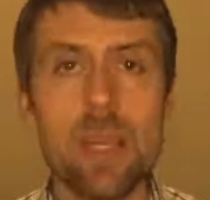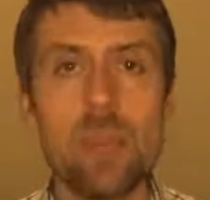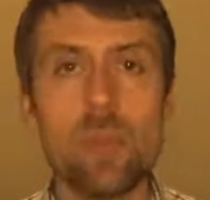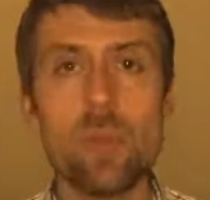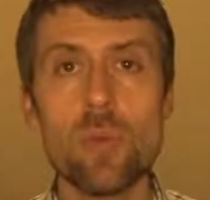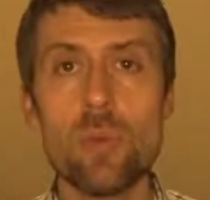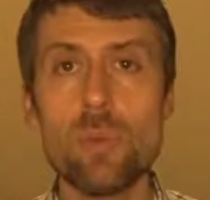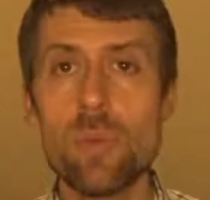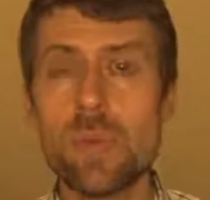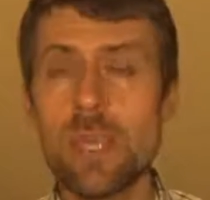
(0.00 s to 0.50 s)

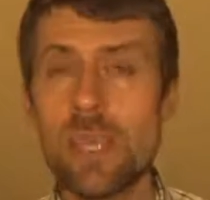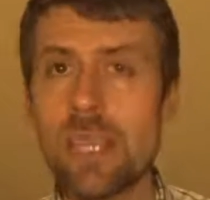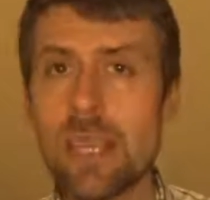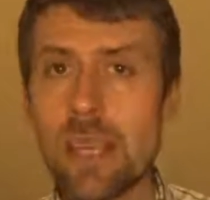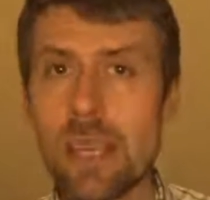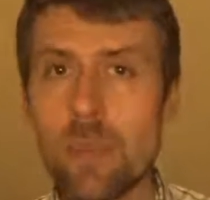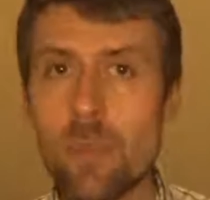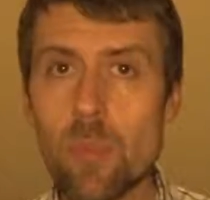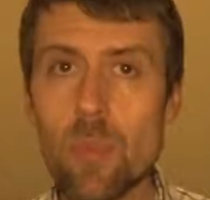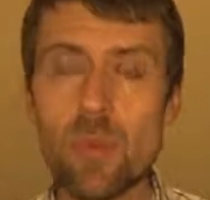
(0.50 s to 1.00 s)
to be
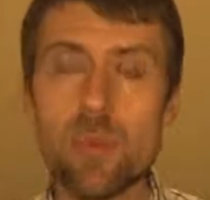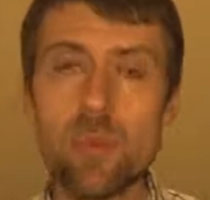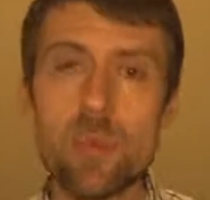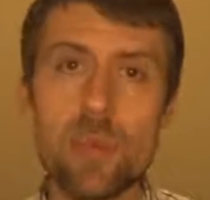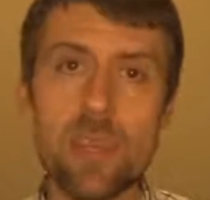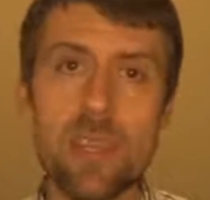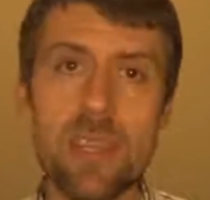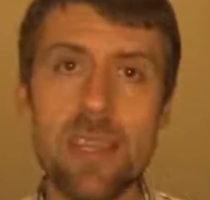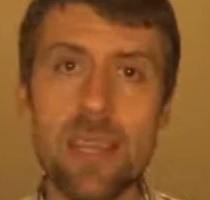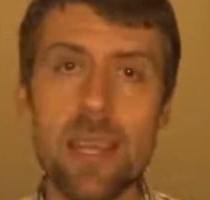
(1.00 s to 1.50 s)
able to
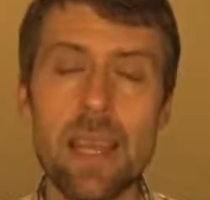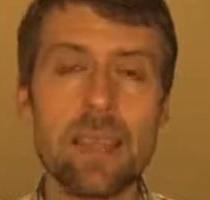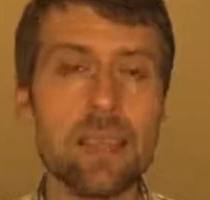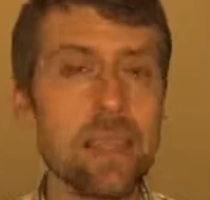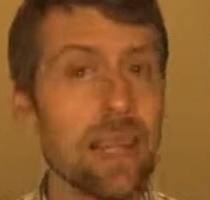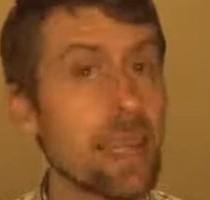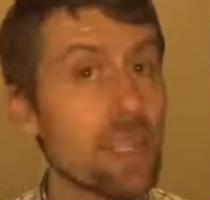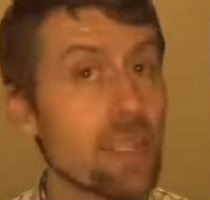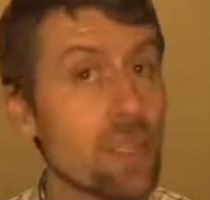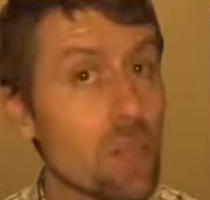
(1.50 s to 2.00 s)
create
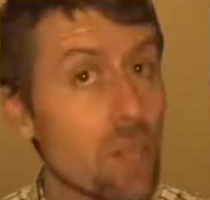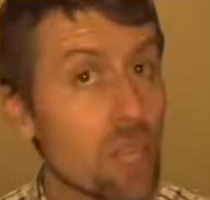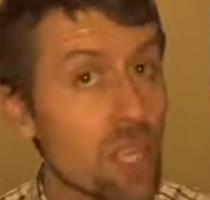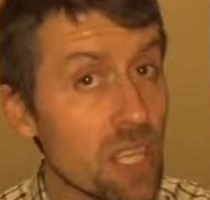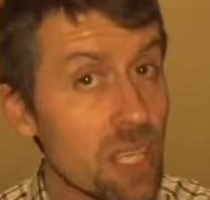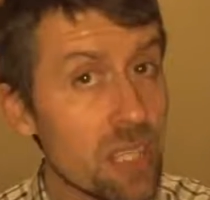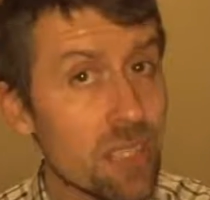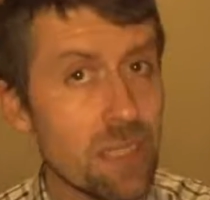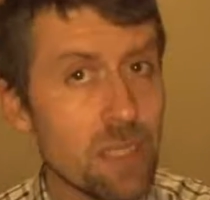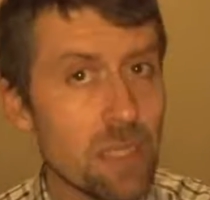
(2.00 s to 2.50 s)
an
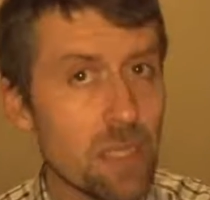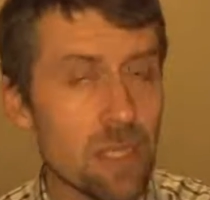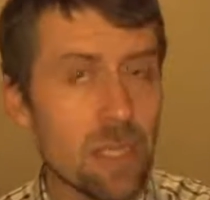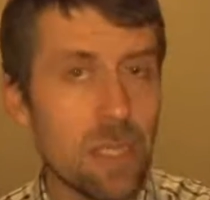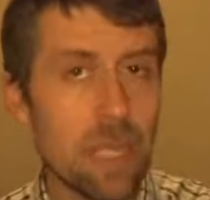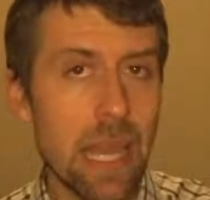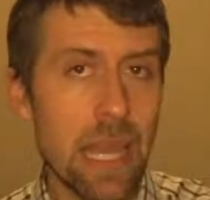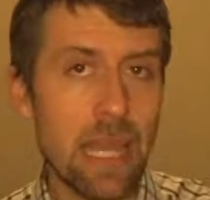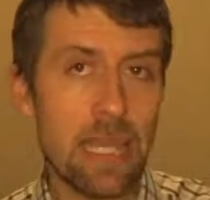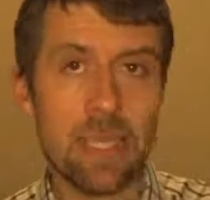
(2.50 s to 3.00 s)

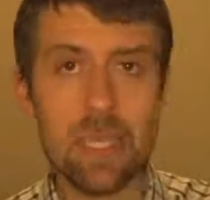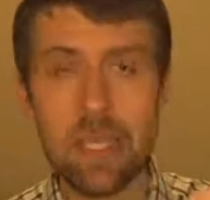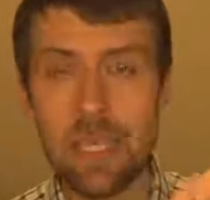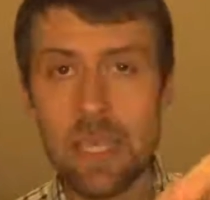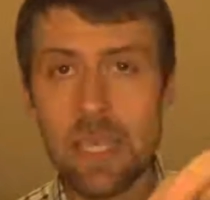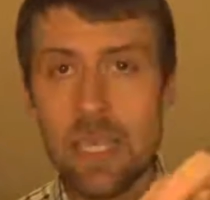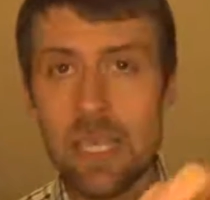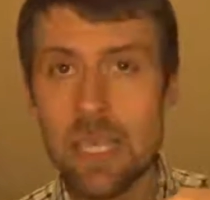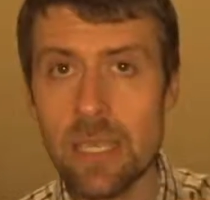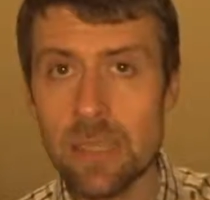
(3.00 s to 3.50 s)
inland
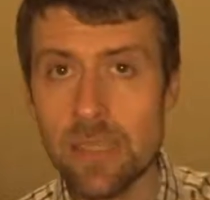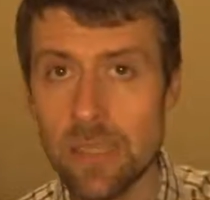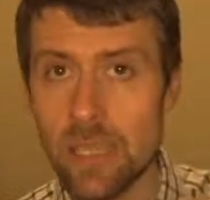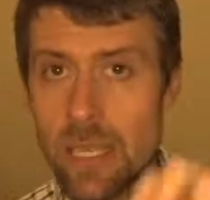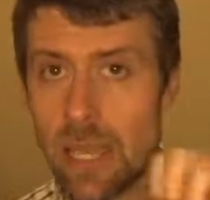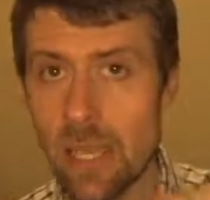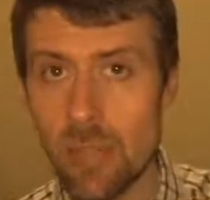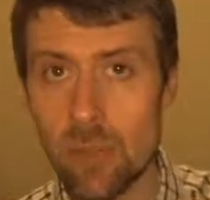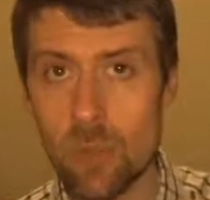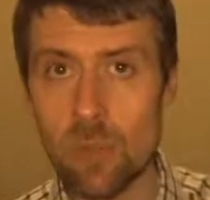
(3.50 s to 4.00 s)

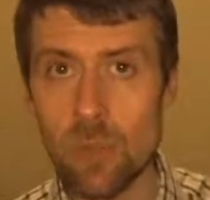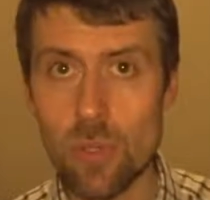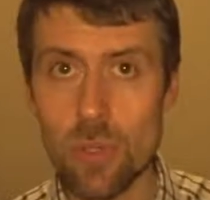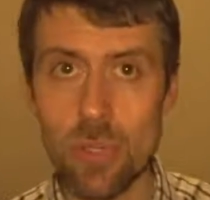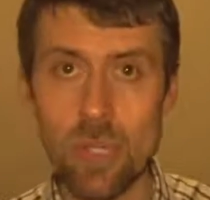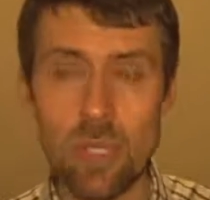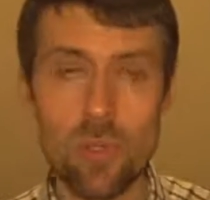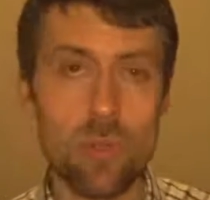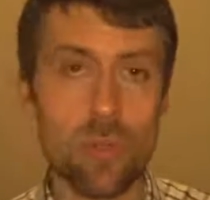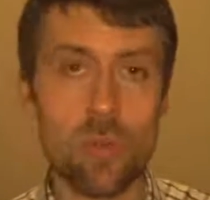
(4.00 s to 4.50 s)

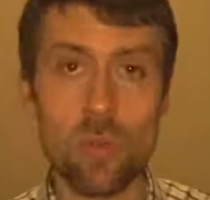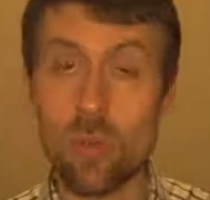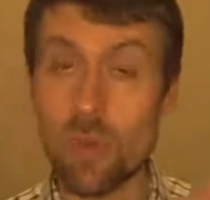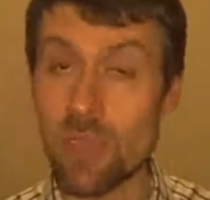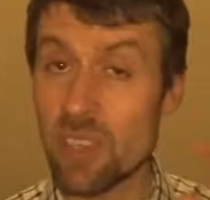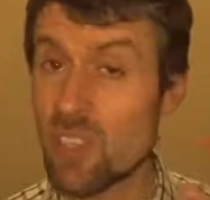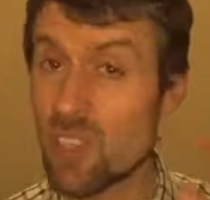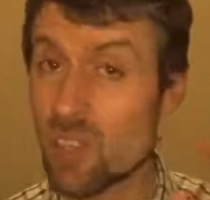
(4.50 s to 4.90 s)
network, so